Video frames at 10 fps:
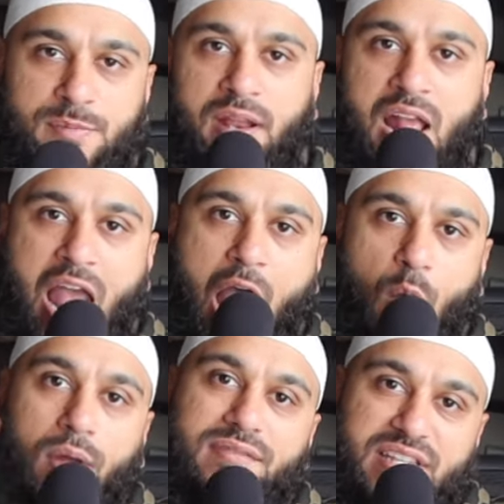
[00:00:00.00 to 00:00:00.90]
but I
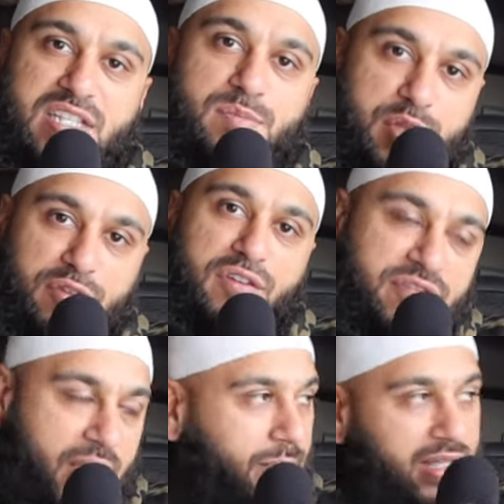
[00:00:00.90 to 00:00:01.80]
want this beautiful
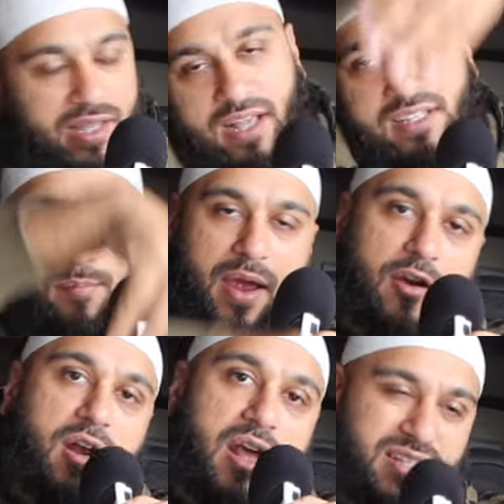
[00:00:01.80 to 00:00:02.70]
family and kids in
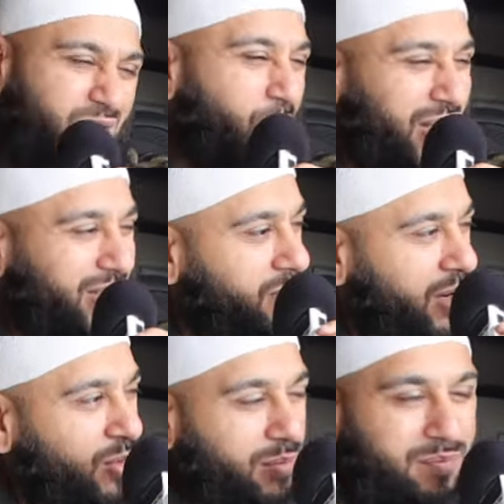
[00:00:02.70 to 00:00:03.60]
paradise. I don't want I
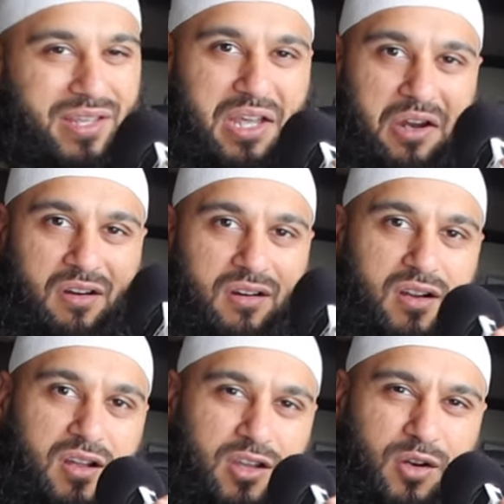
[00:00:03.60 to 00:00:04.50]
don't want to be here.
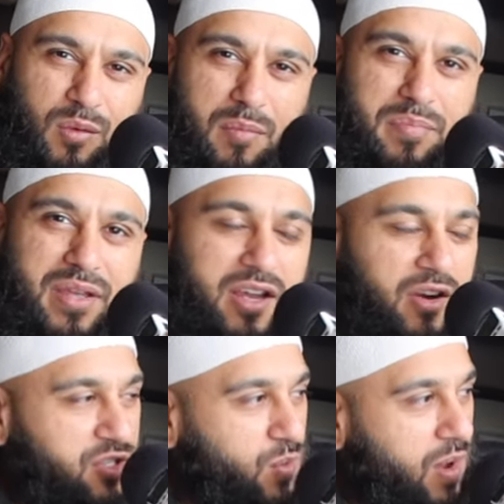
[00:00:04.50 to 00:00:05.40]
You don't want to be
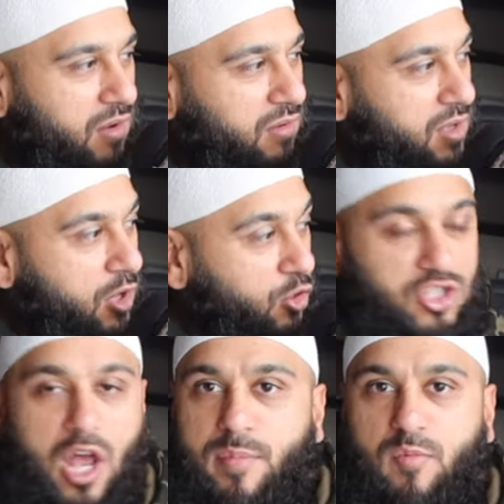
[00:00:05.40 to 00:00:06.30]
here as well.
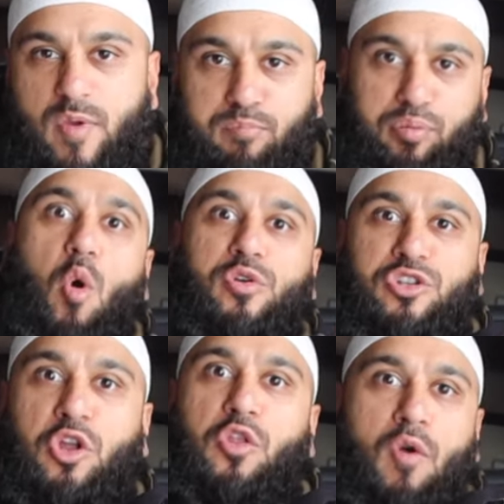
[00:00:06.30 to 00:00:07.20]
Does that mean we blow
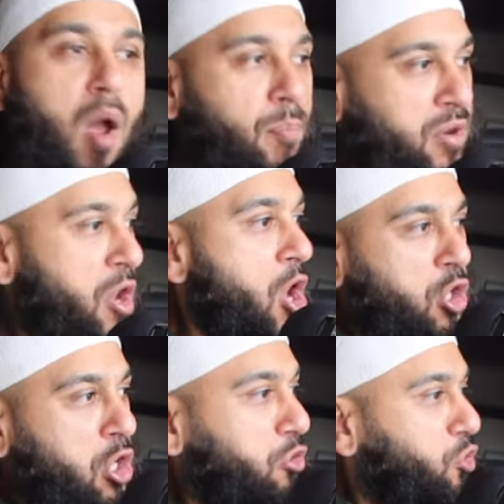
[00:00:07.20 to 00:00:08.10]
each other up and
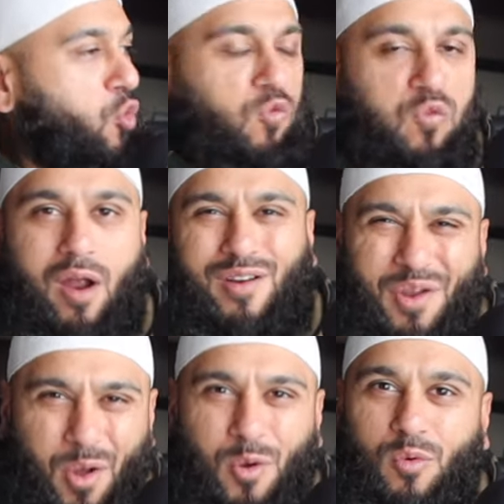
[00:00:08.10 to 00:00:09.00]
kill the kufar?
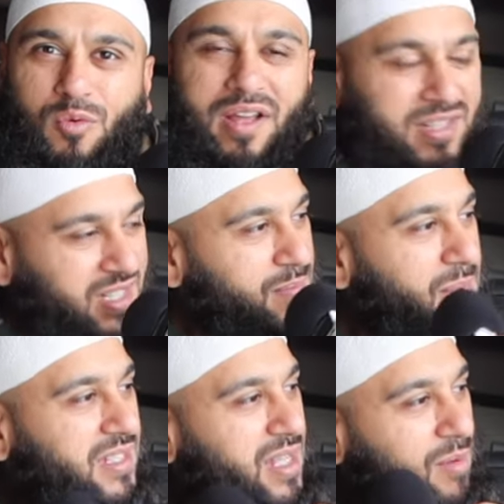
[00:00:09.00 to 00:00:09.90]
No. It just
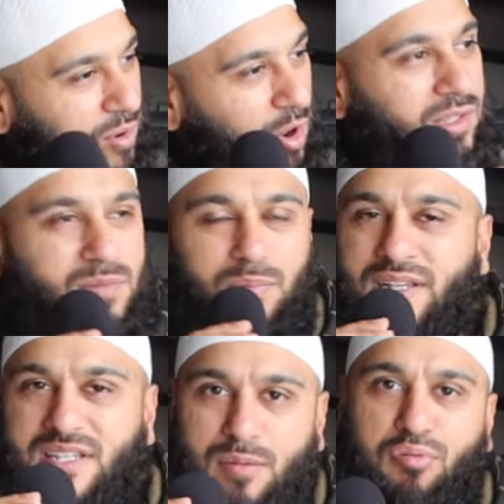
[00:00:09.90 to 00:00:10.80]
means that, bro, this
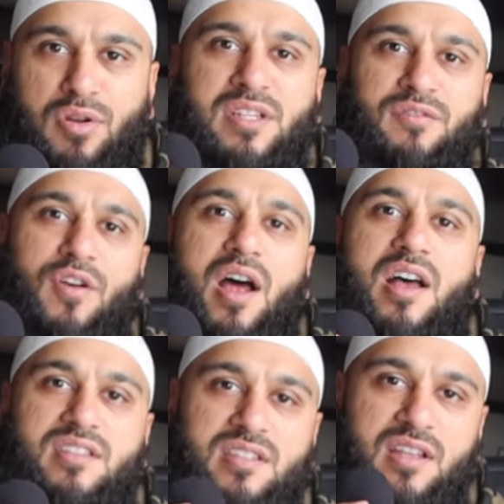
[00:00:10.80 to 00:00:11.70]
place is a prison for
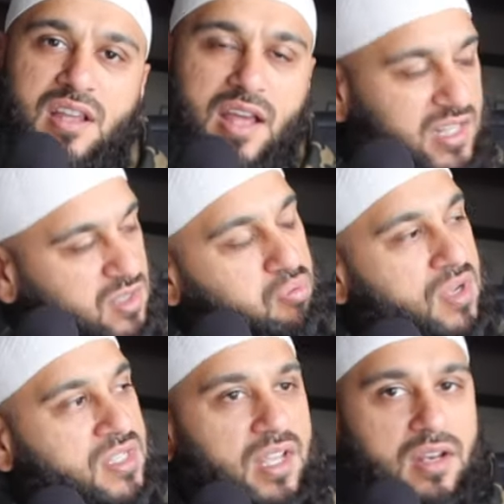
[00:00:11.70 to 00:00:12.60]
us. It's a
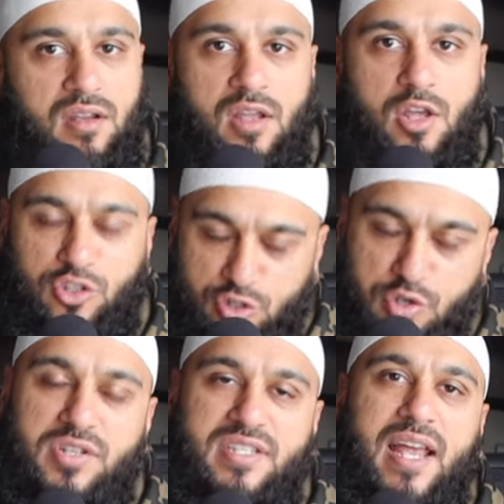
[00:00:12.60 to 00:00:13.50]
prison. Do
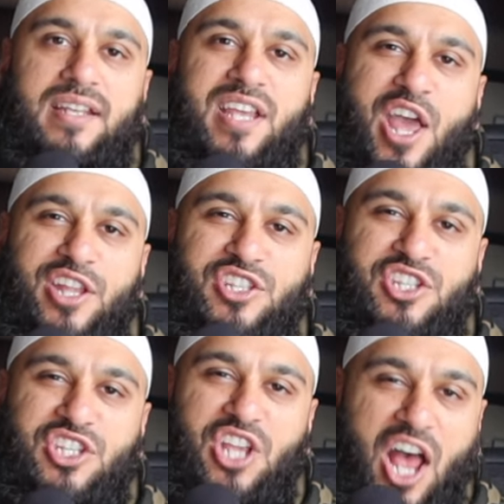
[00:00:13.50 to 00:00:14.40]
your sentence,
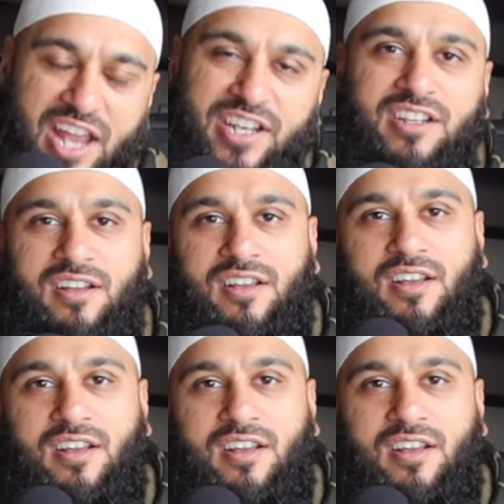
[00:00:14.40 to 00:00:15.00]
son.